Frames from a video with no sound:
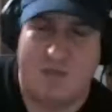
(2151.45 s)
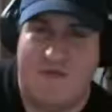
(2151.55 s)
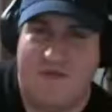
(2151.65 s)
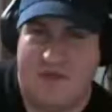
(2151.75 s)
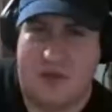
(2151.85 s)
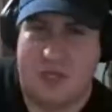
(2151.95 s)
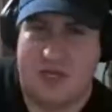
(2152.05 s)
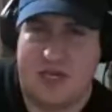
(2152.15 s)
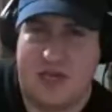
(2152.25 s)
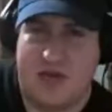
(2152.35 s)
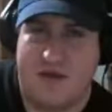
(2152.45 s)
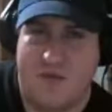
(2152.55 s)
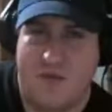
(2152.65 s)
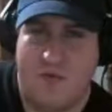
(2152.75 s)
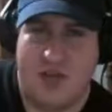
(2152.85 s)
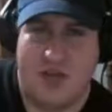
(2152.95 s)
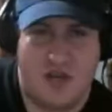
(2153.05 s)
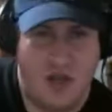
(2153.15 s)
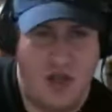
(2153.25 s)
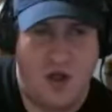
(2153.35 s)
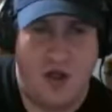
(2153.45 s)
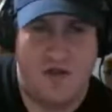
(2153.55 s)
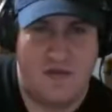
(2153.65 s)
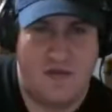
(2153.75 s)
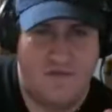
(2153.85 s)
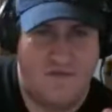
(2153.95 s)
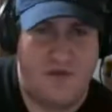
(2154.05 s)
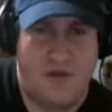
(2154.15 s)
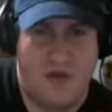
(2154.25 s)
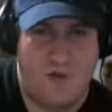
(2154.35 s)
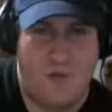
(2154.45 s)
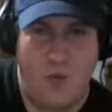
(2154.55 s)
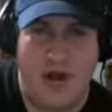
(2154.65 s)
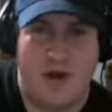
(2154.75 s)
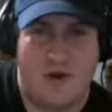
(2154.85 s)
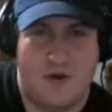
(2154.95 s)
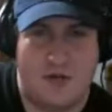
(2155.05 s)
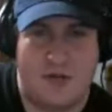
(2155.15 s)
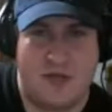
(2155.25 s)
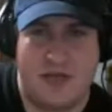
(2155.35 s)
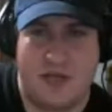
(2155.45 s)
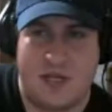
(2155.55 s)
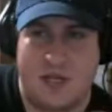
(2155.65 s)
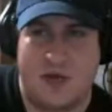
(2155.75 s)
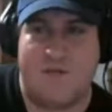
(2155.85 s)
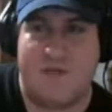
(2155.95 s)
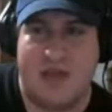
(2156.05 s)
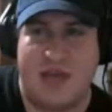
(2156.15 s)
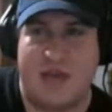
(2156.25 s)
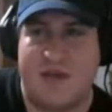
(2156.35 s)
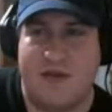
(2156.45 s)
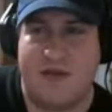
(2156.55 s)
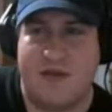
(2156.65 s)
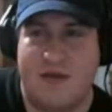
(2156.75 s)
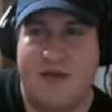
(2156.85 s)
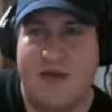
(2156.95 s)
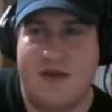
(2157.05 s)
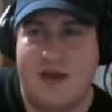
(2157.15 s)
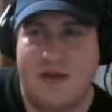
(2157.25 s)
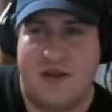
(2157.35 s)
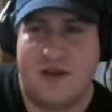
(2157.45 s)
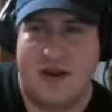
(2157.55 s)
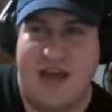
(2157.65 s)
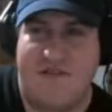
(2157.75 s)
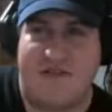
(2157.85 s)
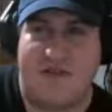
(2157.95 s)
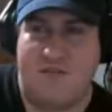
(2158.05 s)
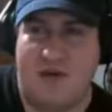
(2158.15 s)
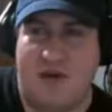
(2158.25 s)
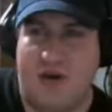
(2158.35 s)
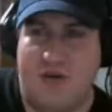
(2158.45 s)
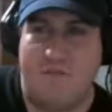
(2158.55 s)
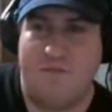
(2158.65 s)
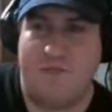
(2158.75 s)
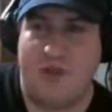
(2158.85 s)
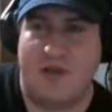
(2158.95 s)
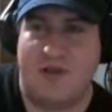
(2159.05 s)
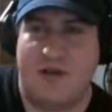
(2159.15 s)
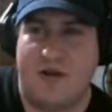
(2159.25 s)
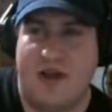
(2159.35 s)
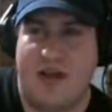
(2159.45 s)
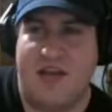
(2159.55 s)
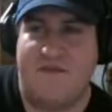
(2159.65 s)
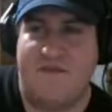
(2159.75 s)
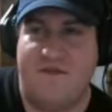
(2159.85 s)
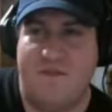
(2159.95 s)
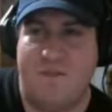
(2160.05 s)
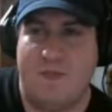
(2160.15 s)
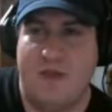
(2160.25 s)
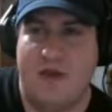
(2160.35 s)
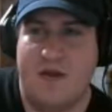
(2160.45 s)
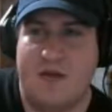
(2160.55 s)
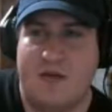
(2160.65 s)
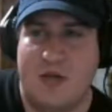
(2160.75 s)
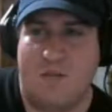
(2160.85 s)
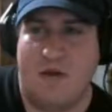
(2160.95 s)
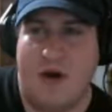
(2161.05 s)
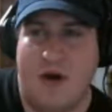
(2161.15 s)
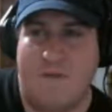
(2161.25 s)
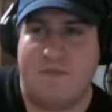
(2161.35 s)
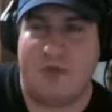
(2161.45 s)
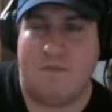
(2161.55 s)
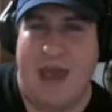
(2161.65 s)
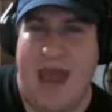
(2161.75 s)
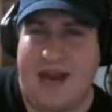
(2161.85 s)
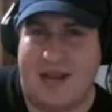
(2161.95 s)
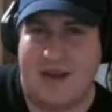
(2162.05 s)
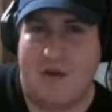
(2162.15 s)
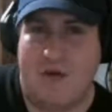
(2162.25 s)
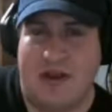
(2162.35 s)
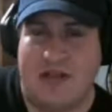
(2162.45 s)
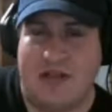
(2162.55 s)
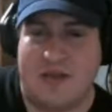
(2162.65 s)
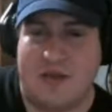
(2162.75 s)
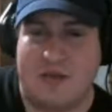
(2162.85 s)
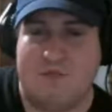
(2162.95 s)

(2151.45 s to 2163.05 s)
for this league, which for the winners, this is going to have some. They're going to have some padding going into this.